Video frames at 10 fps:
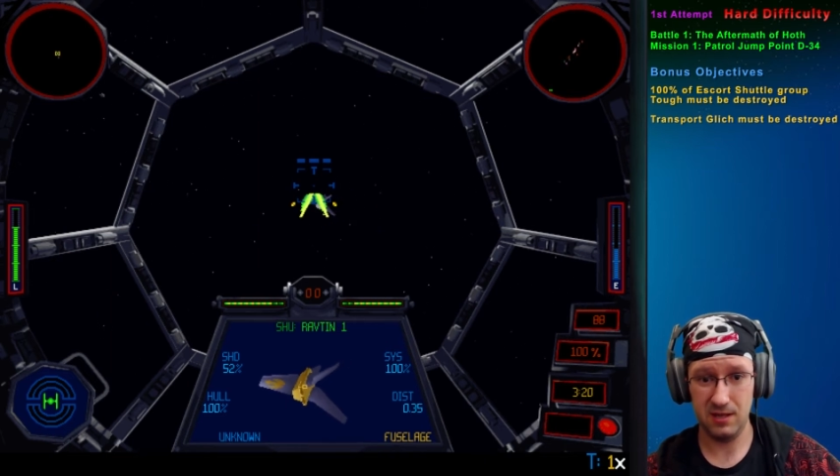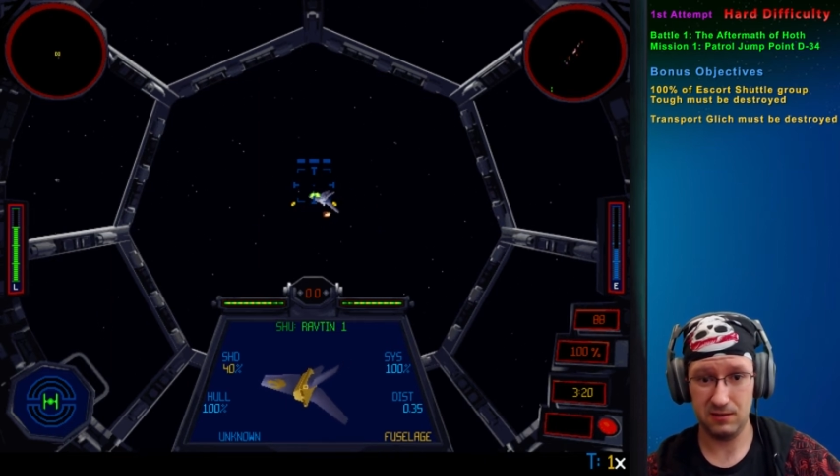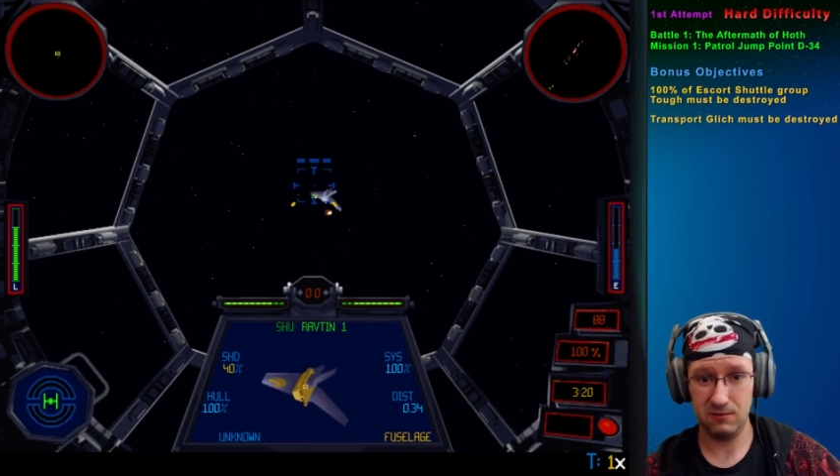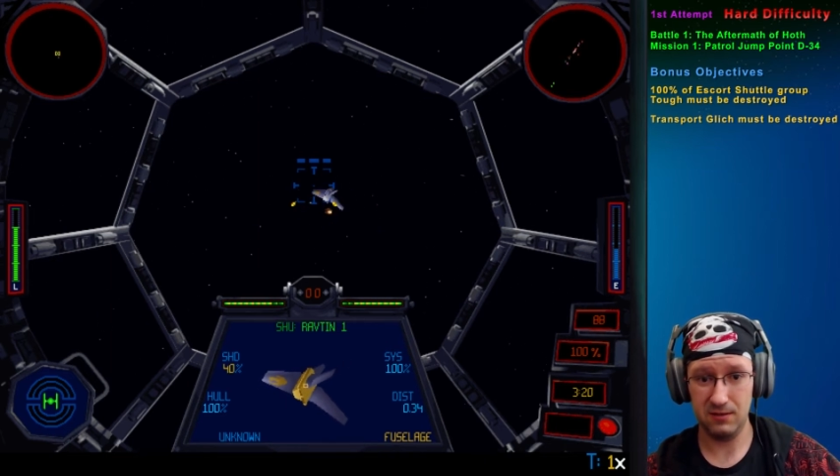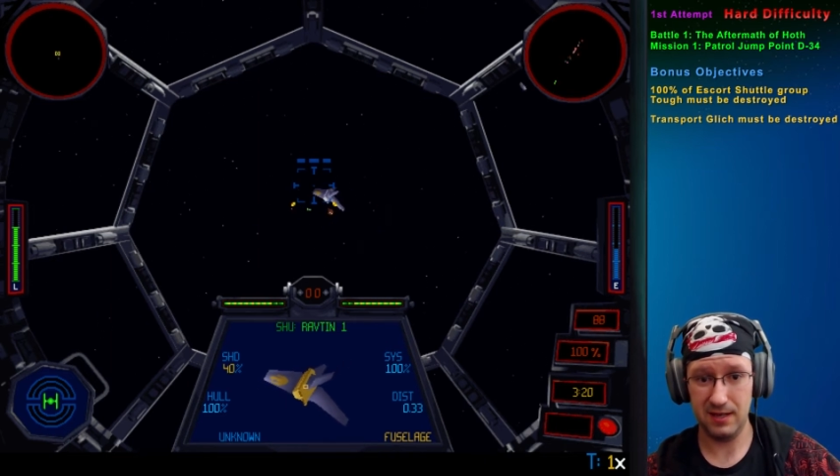
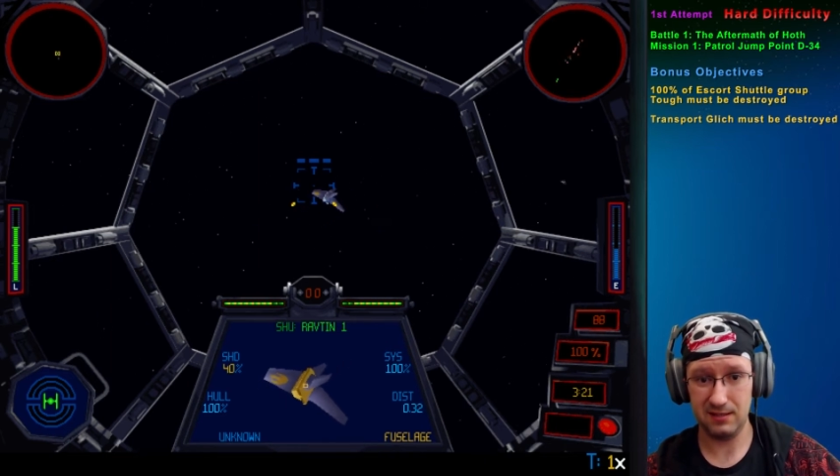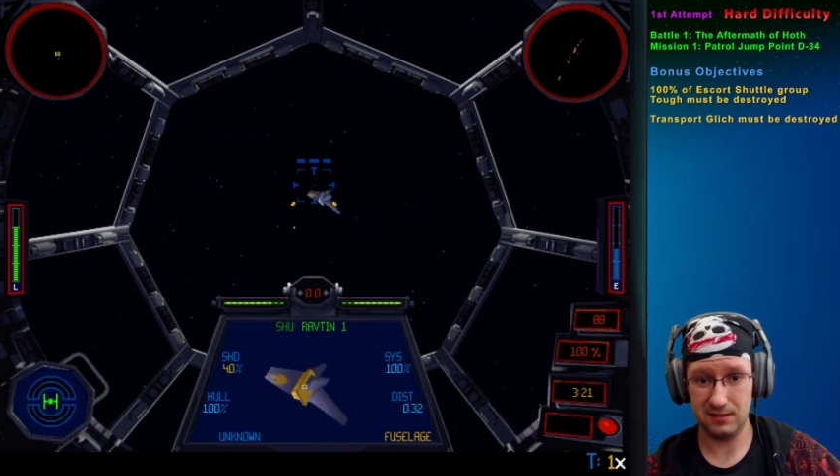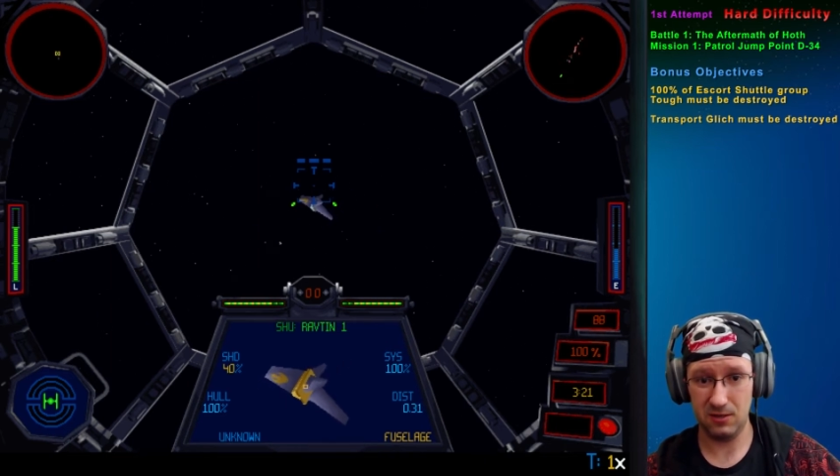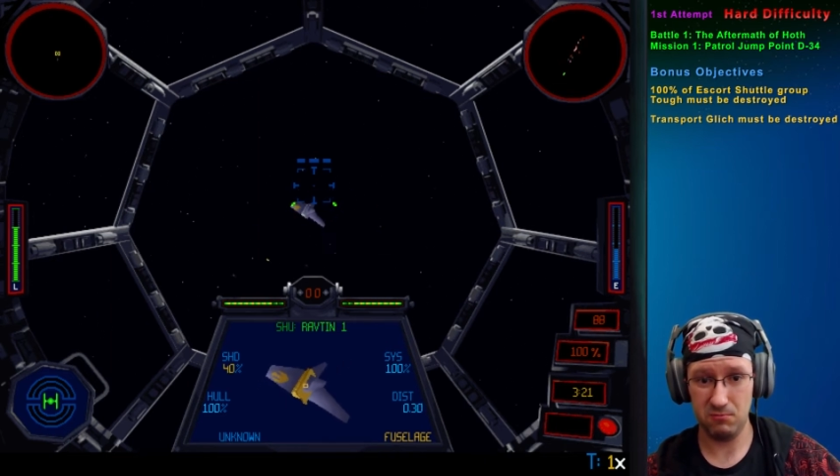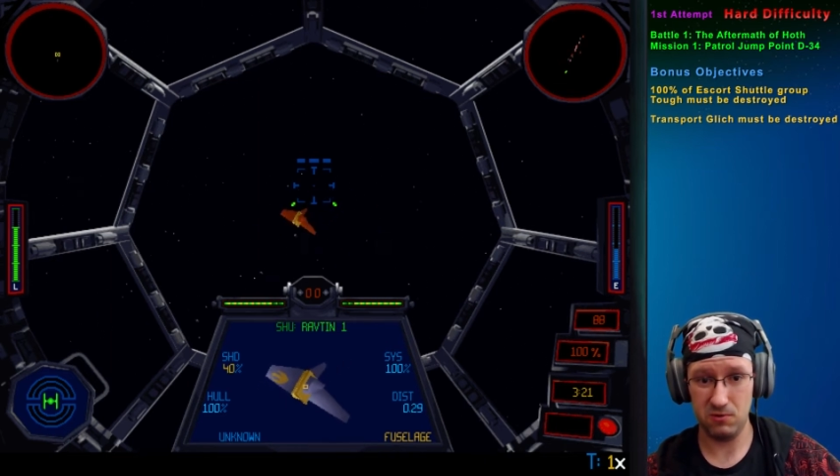2
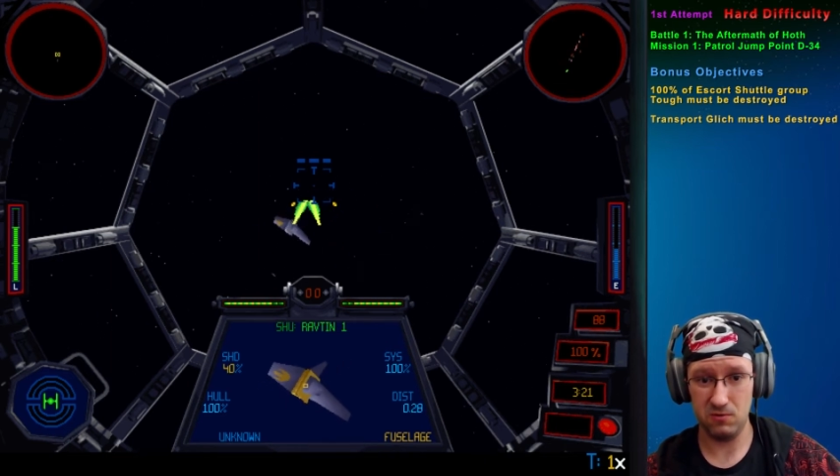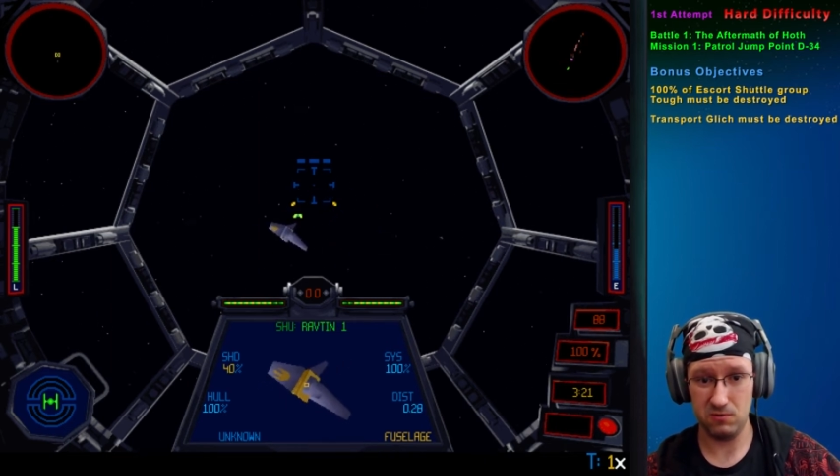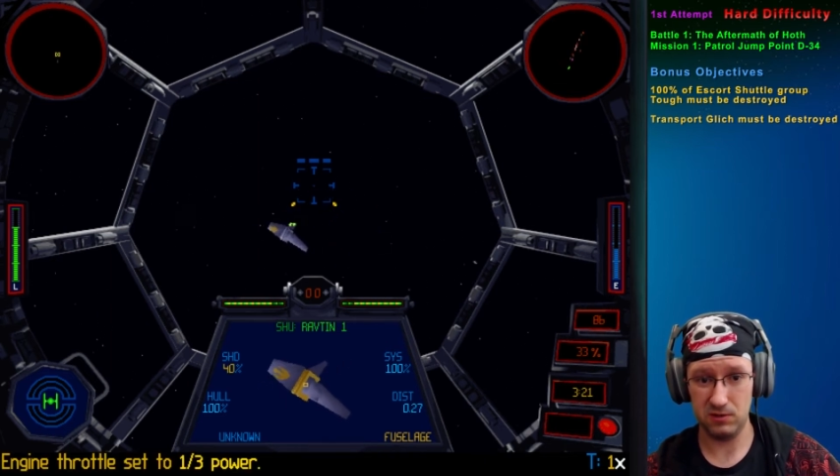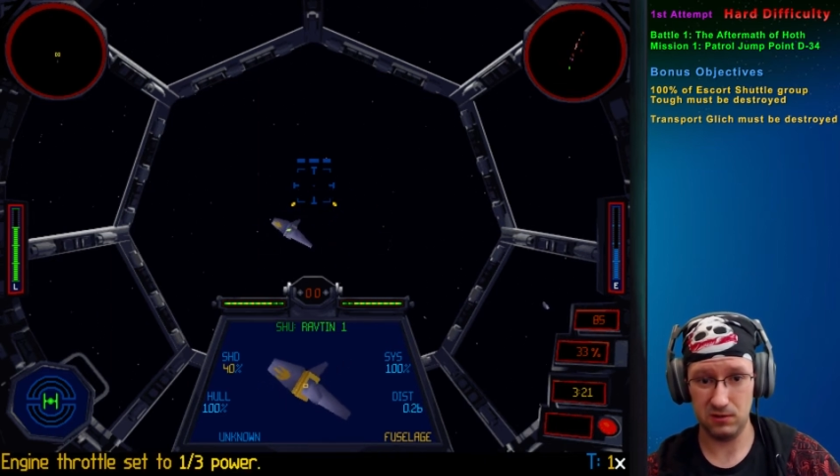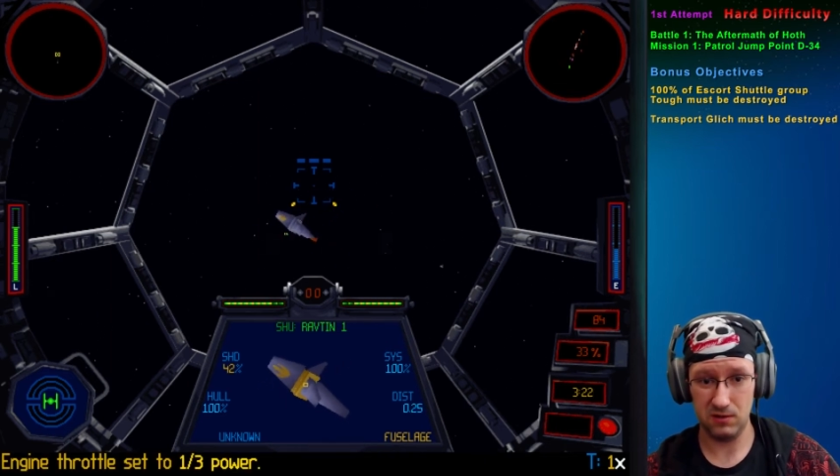lasers and I'm
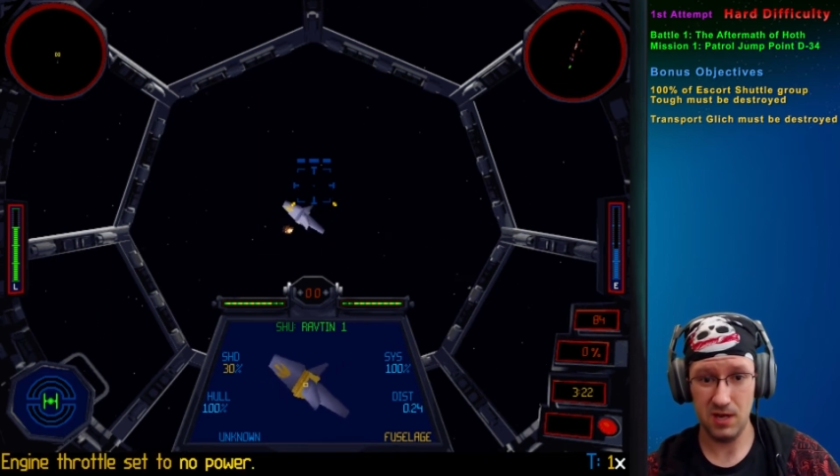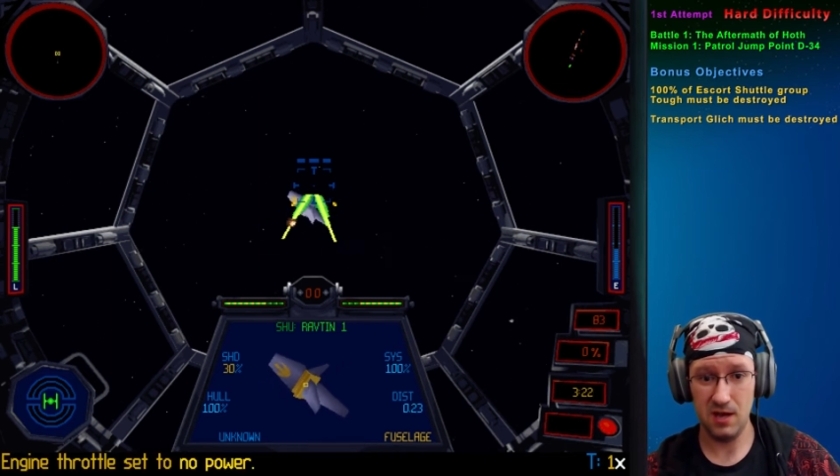gone. So